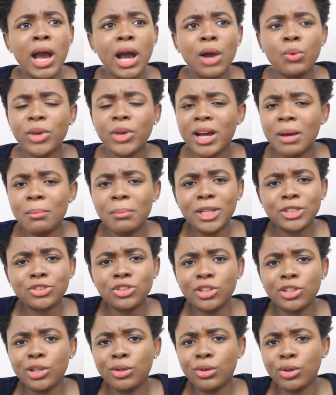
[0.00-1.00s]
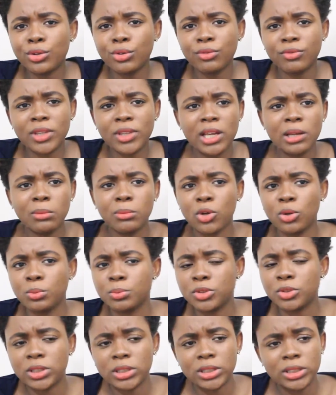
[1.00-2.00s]
And we can mention a lot of them:
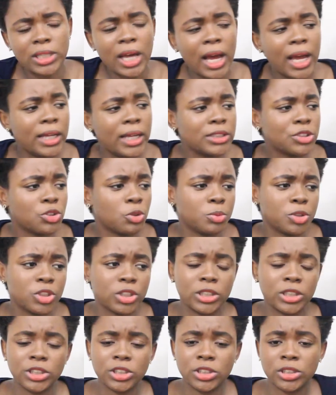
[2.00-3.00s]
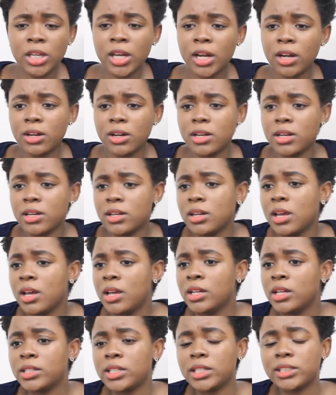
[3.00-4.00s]
computer science, computer engineering,
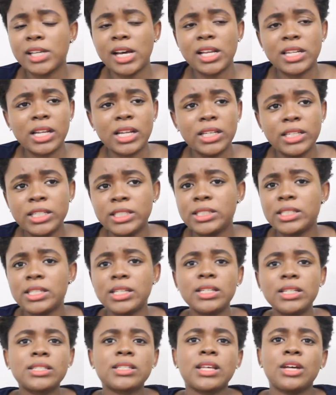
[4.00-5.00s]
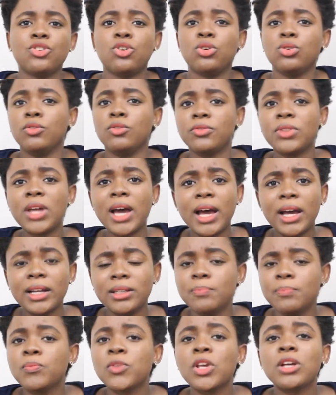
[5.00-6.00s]
data analytics, and all of
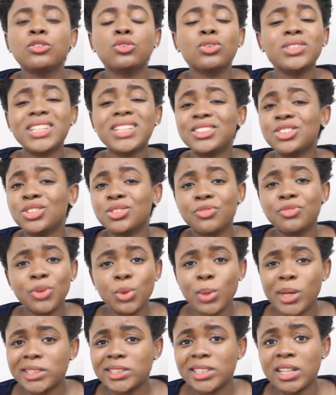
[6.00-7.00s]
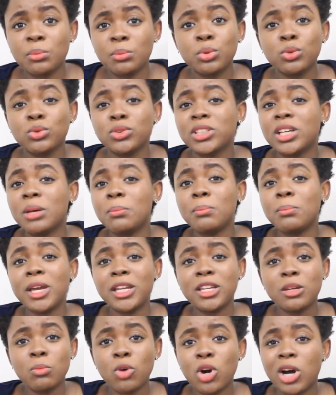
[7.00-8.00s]
that. Those are just few examples. There are
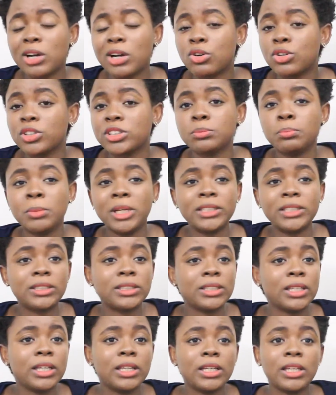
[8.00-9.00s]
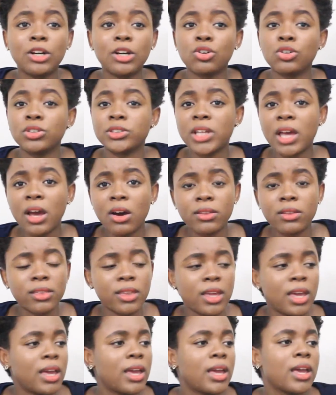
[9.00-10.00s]
many more across medicine, across
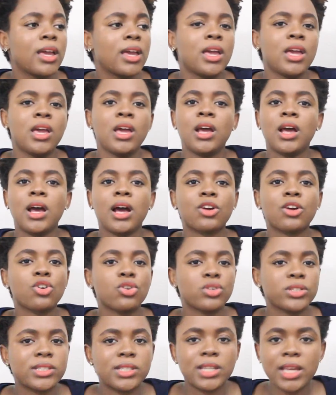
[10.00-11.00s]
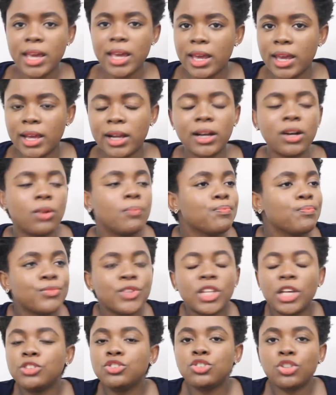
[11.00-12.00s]
healthcare, across tech.
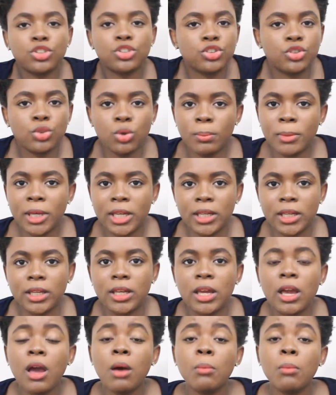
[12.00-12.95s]
There's just so many.